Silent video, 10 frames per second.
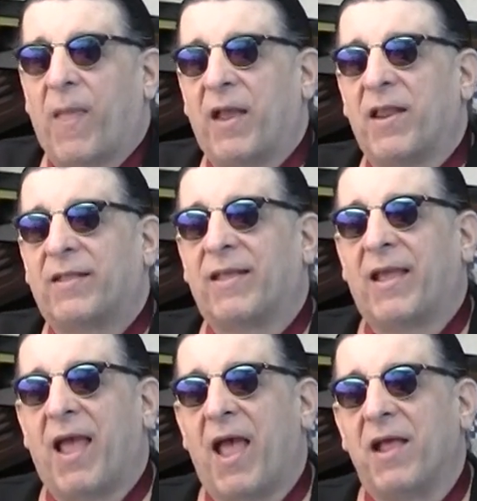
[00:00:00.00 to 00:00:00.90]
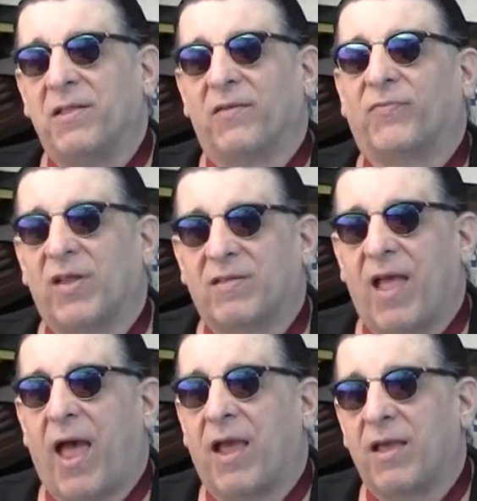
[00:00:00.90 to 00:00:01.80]
And at the end of the
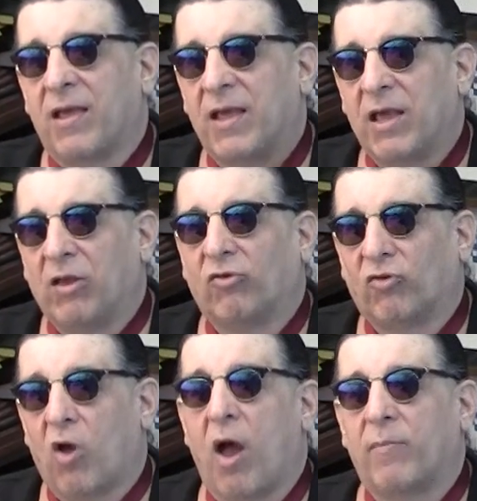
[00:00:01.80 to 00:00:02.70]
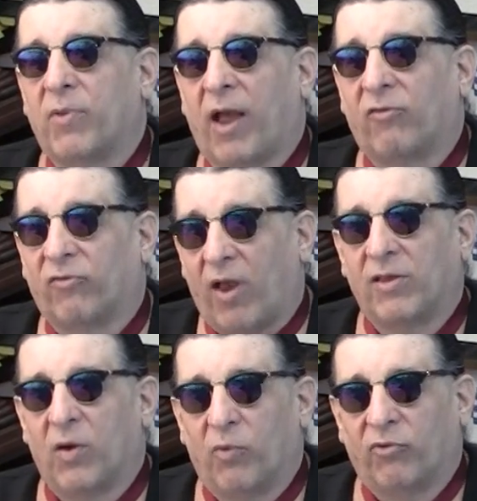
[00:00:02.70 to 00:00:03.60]
day, each time I
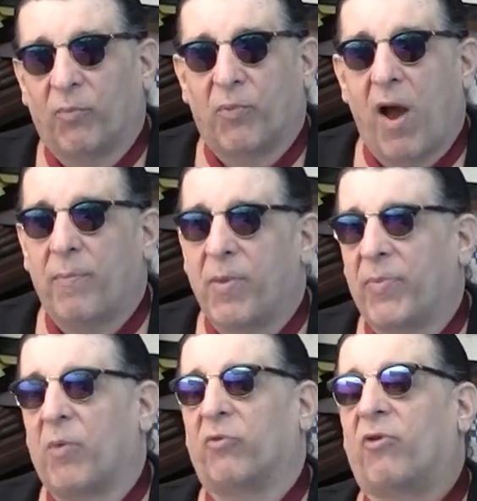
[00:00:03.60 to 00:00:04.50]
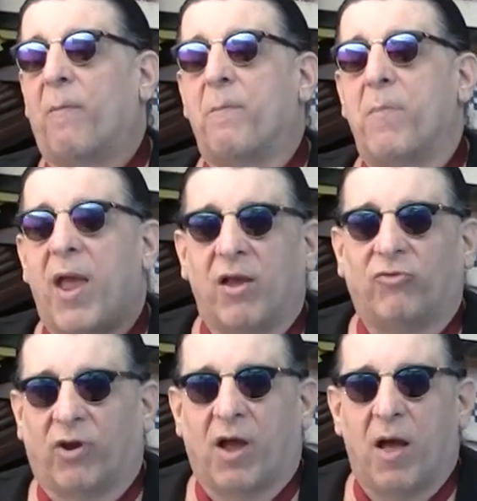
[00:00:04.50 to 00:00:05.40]
said there was a problem, there was a
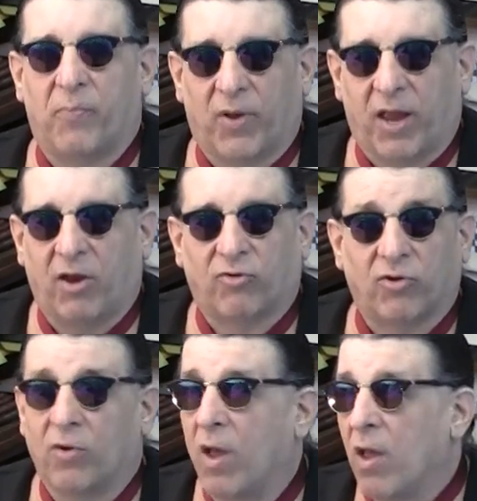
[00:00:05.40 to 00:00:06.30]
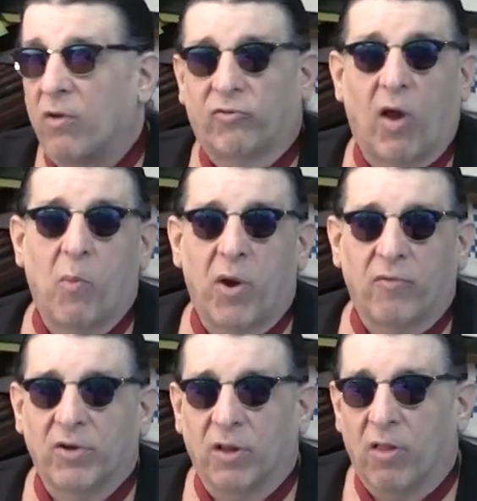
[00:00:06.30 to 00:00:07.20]
major complication
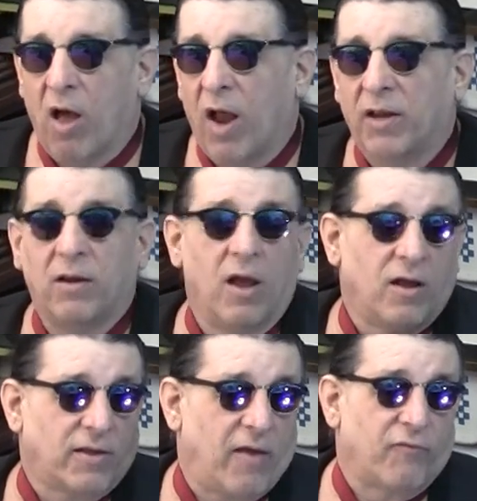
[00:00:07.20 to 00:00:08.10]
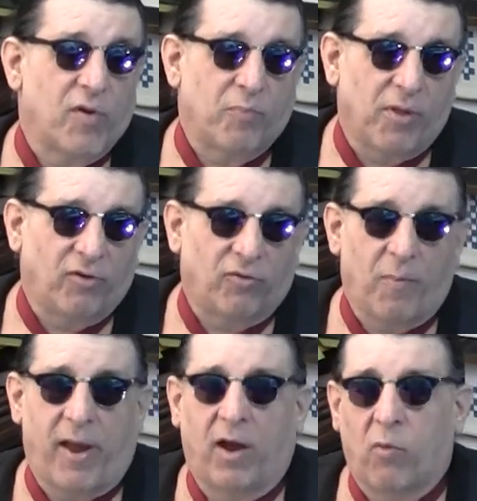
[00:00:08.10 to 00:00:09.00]
somewhere in the line. They've replaced
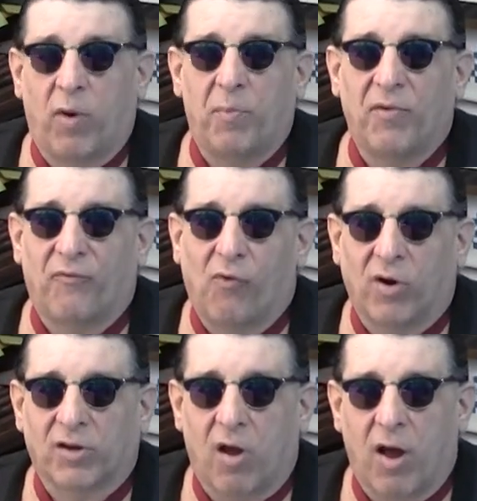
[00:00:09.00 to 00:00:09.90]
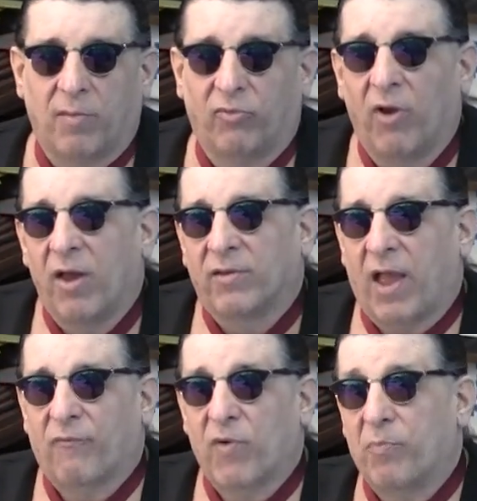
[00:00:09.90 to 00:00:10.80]
my equipment 4 times.
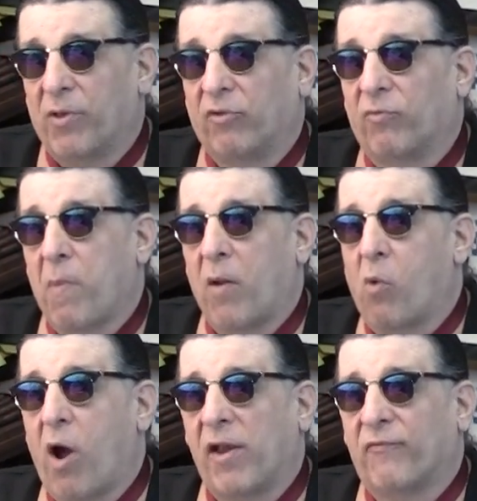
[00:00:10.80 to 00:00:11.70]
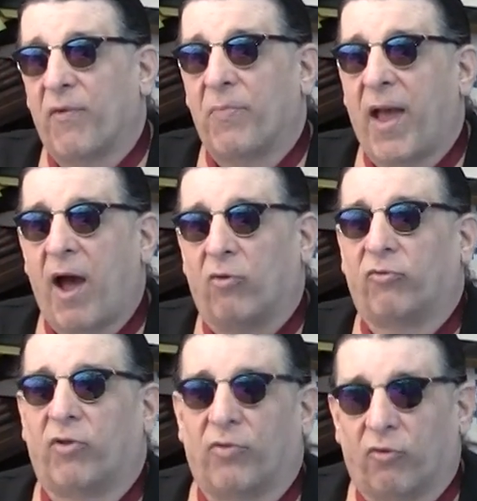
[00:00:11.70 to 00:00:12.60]
They've replaced my wire from the
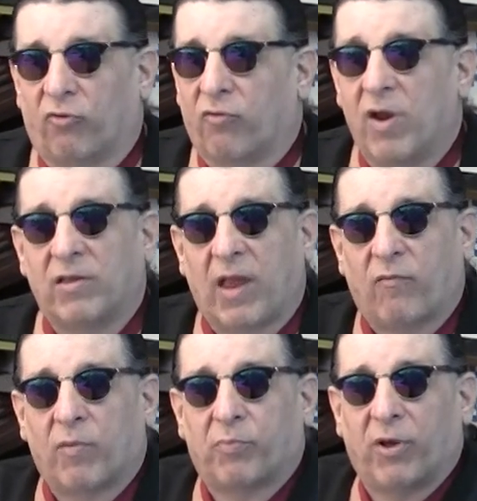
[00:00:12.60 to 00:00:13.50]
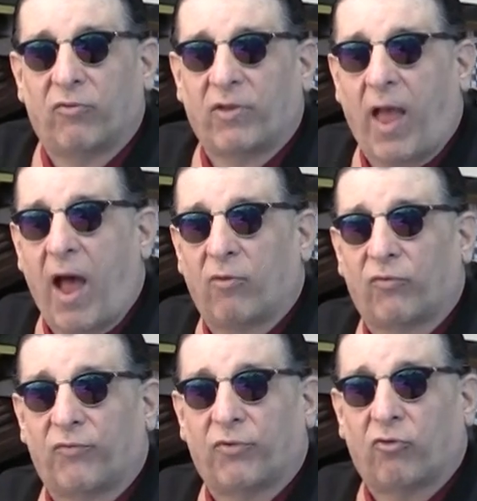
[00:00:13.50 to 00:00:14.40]
house to the street. They replaced the
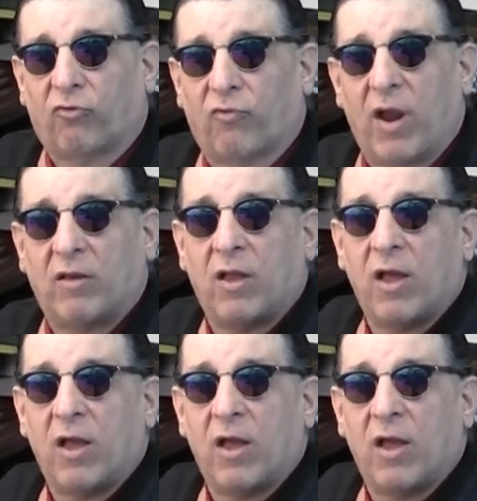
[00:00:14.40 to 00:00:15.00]
house, the street,